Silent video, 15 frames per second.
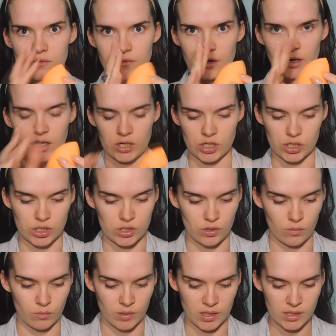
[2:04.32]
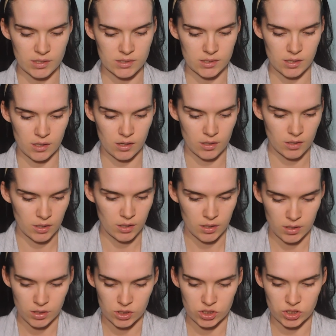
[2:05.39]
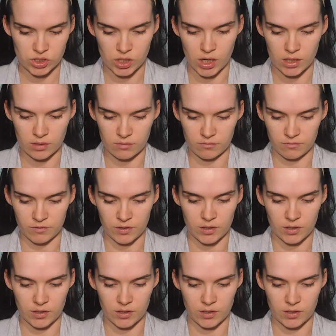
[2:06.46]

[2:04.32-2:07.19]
foundations don't mix. Just kind of,